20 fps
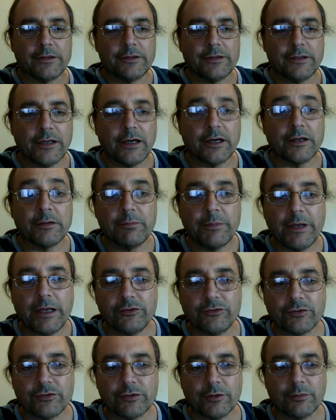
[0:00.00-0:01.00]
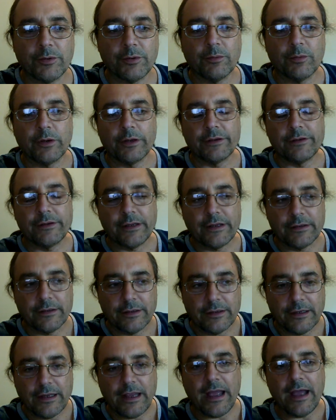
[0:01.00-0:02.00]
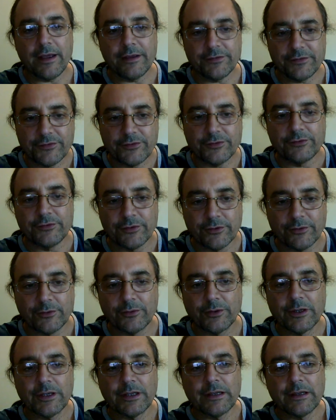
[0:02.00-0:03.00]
the unmentionable one, and it has to do